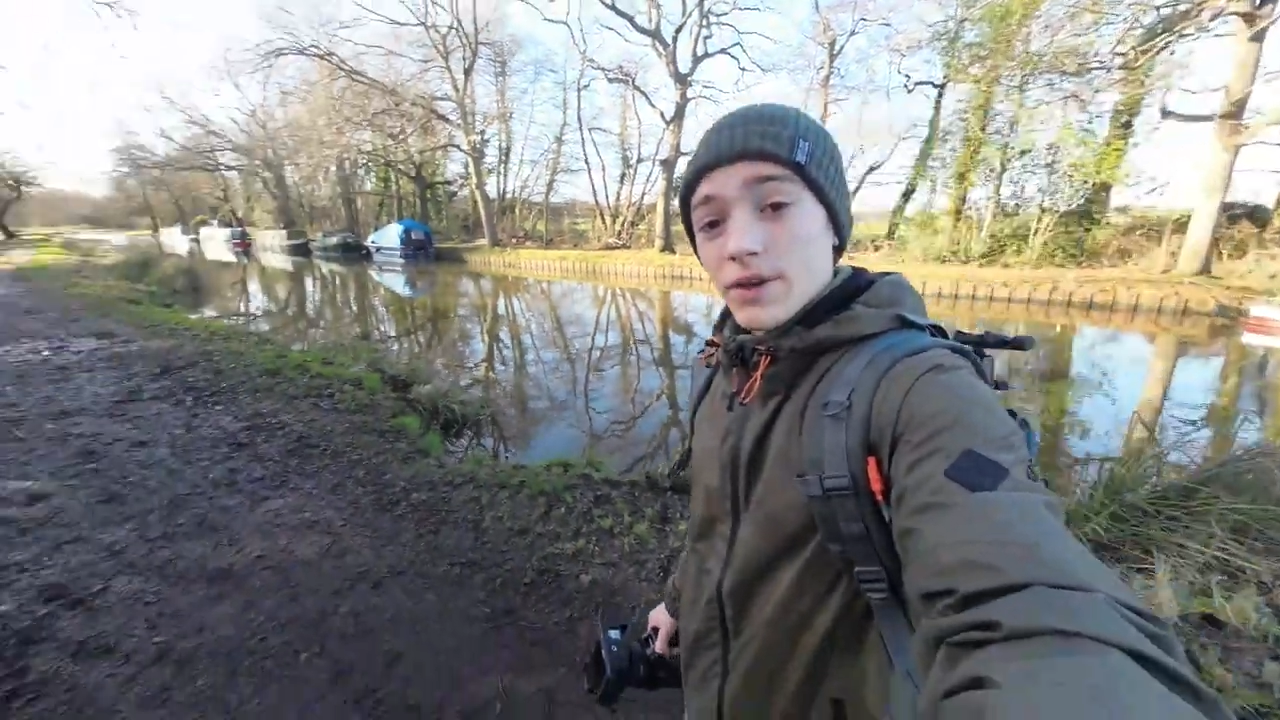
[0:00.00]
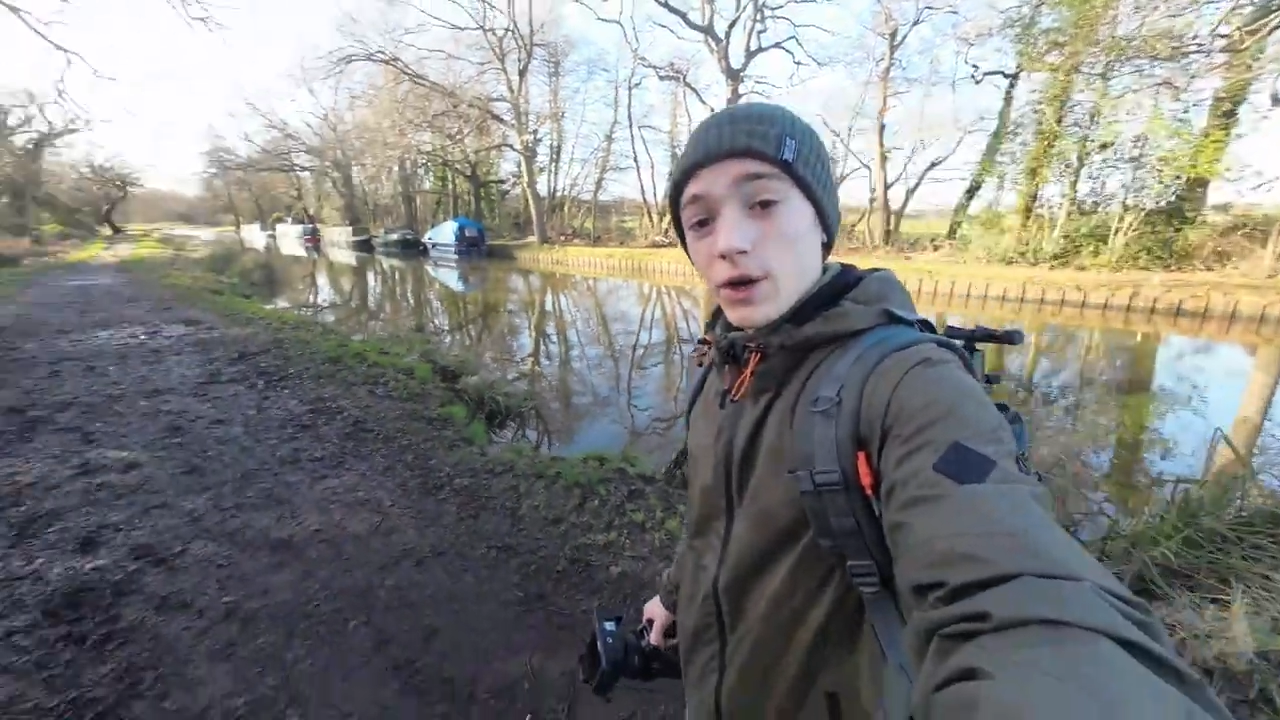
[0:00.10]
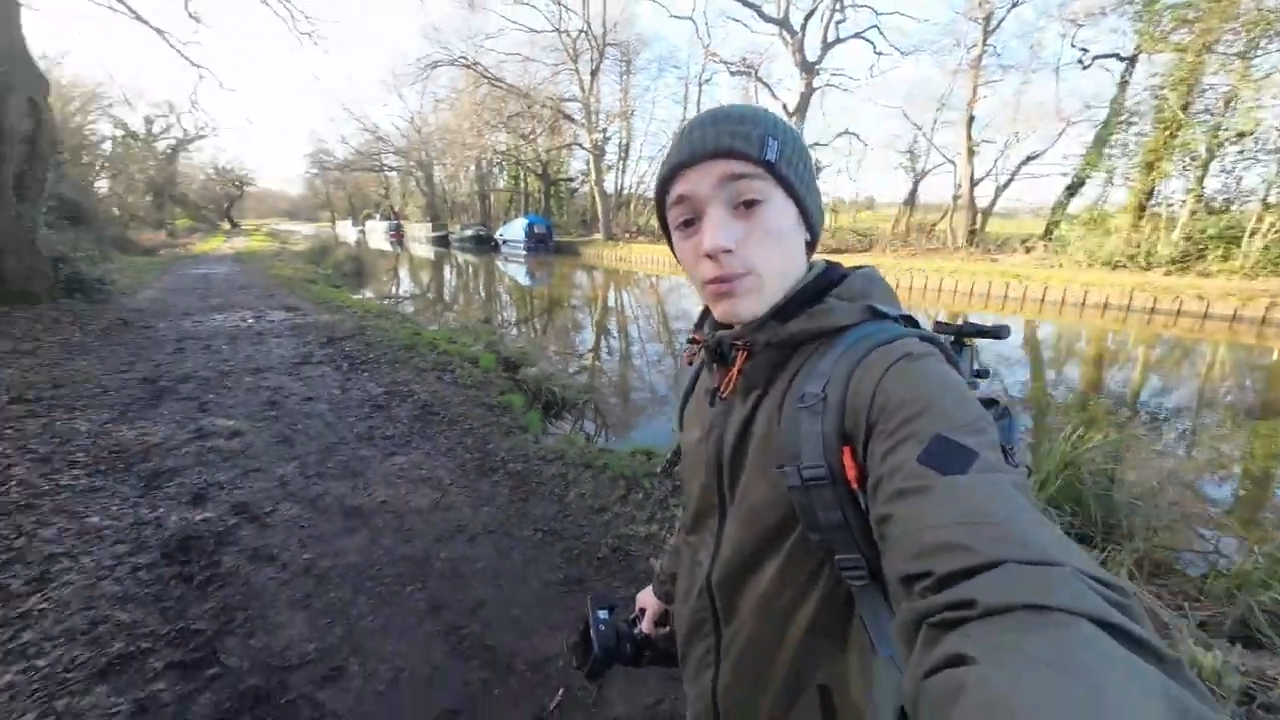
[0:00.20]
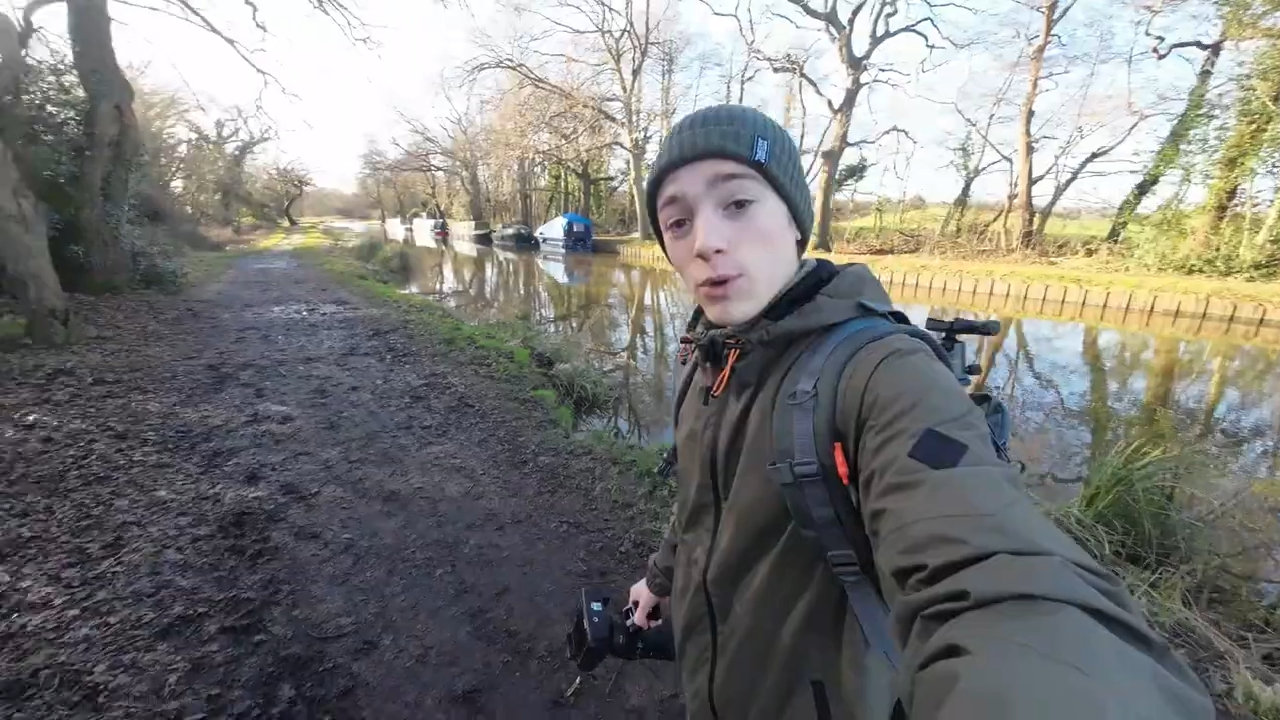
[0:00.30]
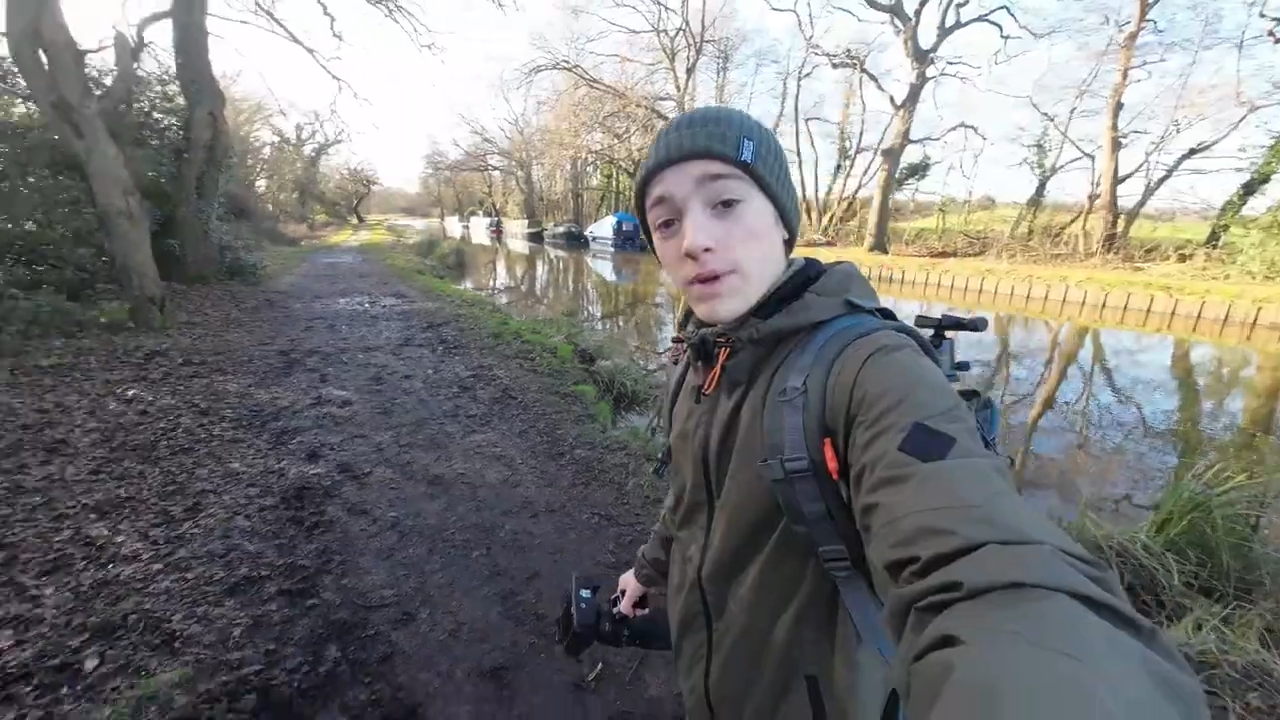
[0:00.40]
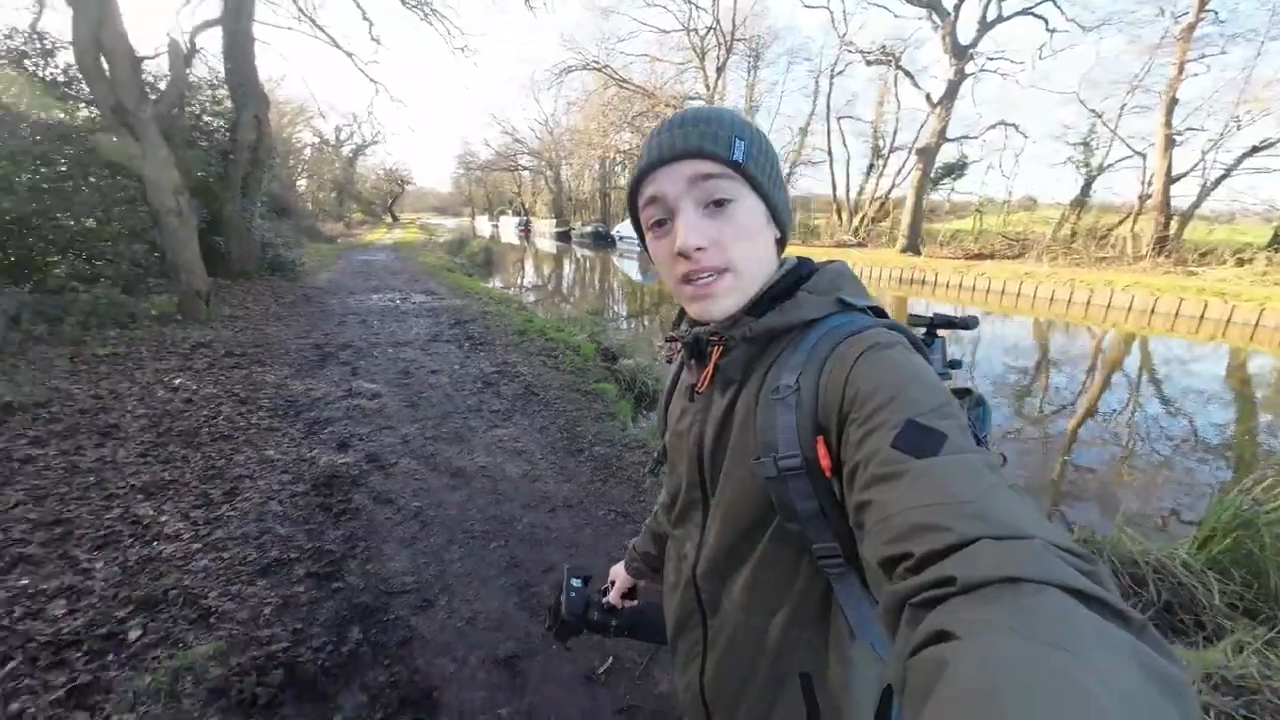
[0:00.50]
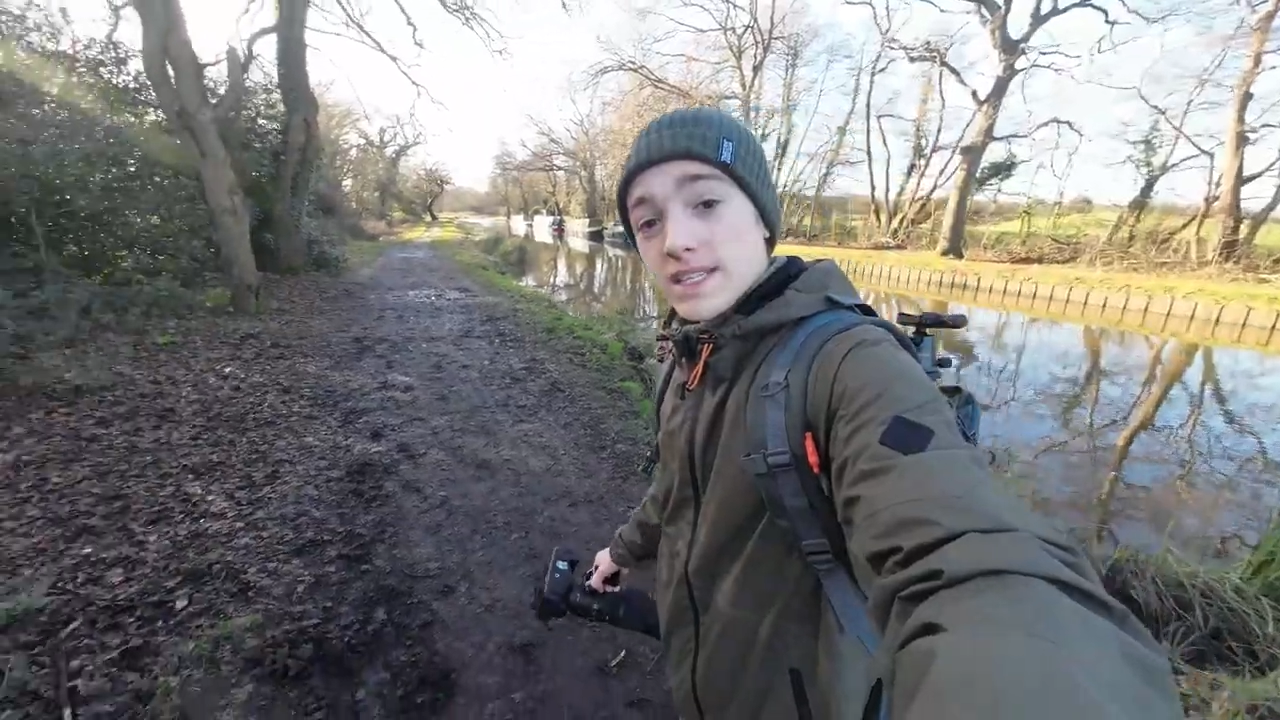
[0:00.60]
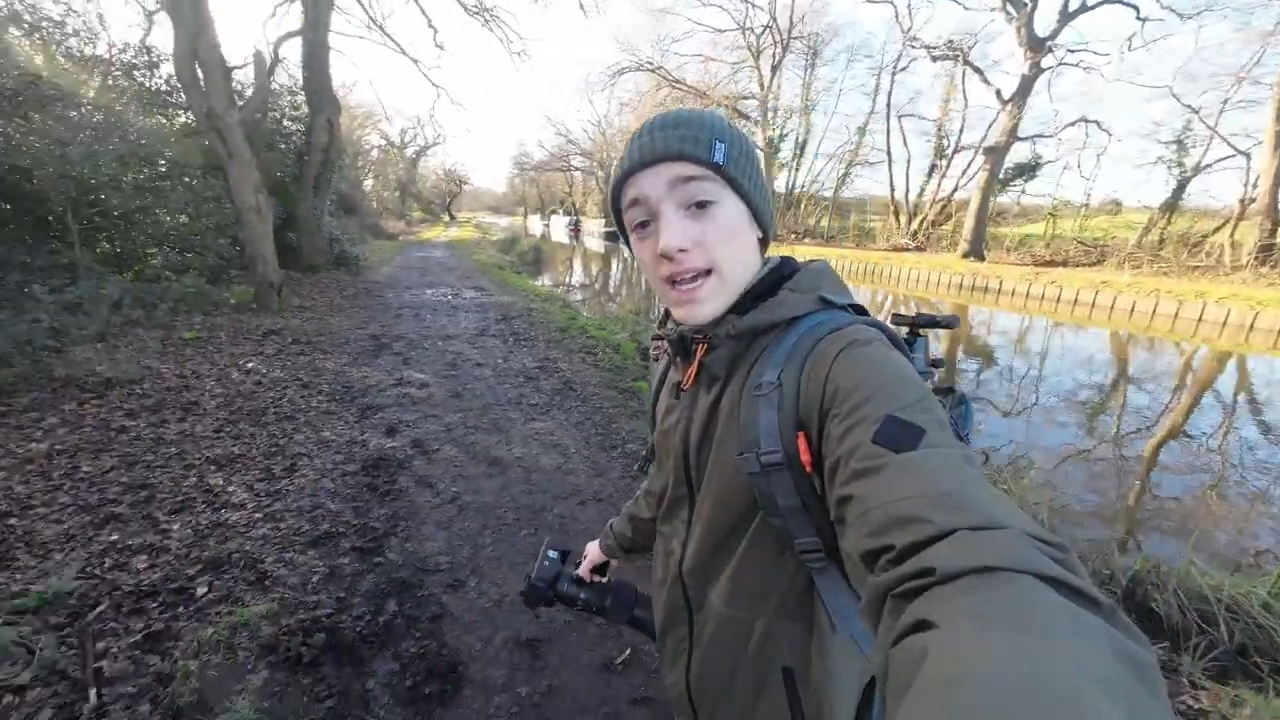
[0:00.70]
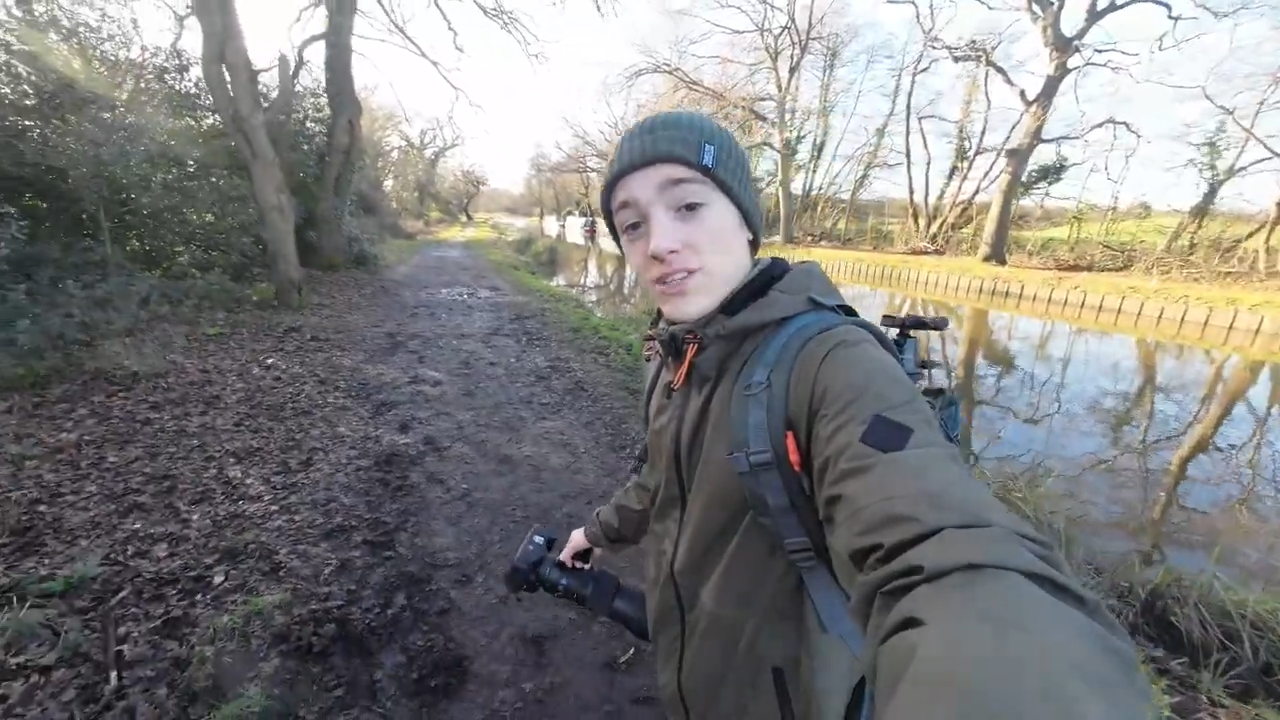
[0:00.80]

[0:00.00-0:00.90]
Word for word: The only problem is,